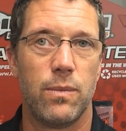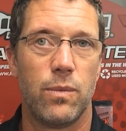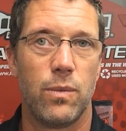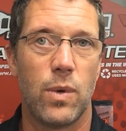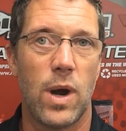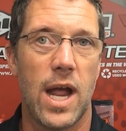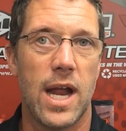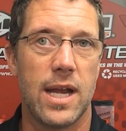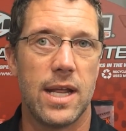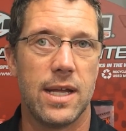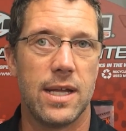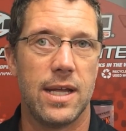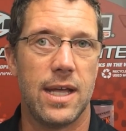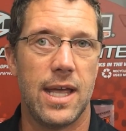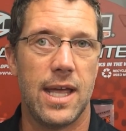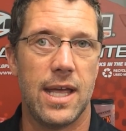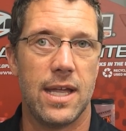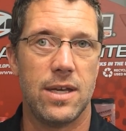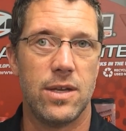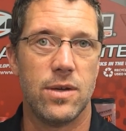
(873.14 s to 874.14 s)
riding,
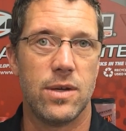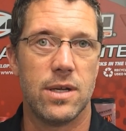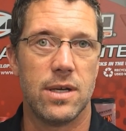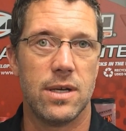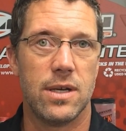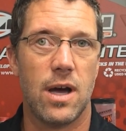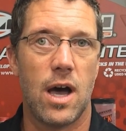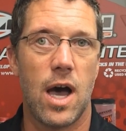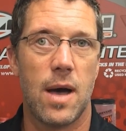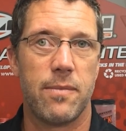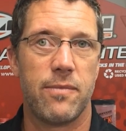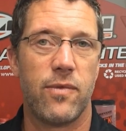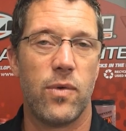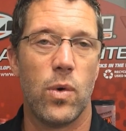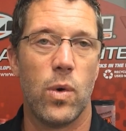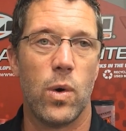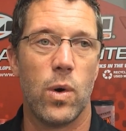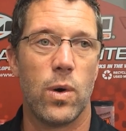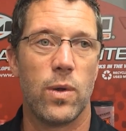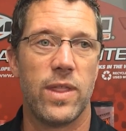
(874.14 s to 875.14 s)
and you can opt
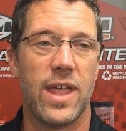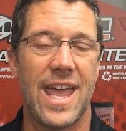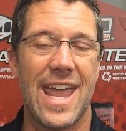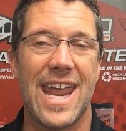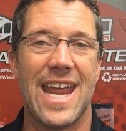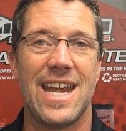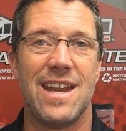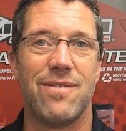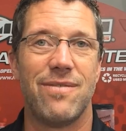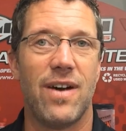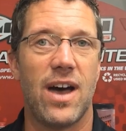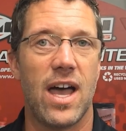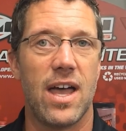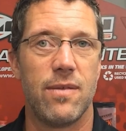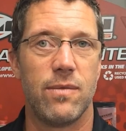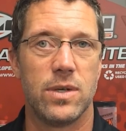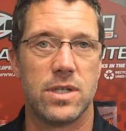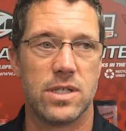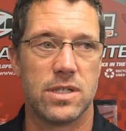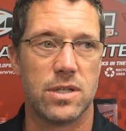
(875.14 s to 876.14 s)
for the
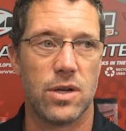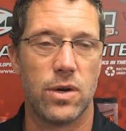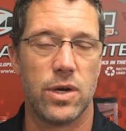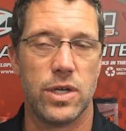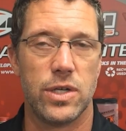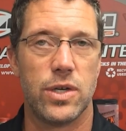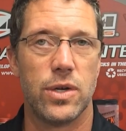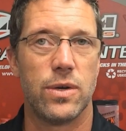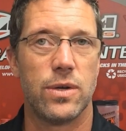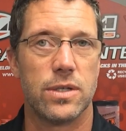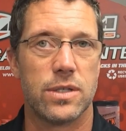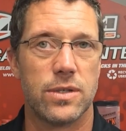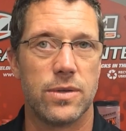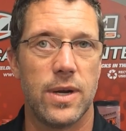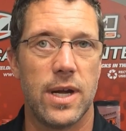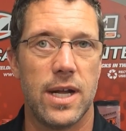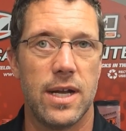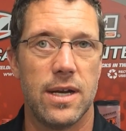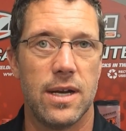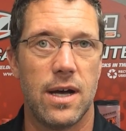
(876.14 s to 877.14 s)
85, which is our endurance
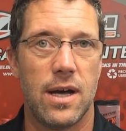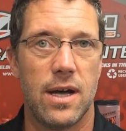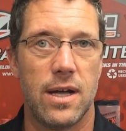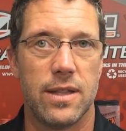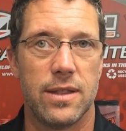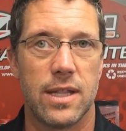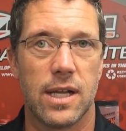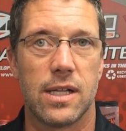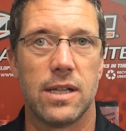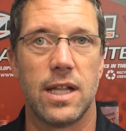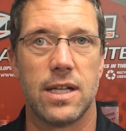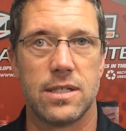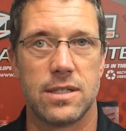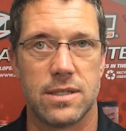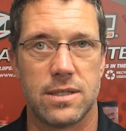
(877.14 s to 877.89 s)
grade on the clutch.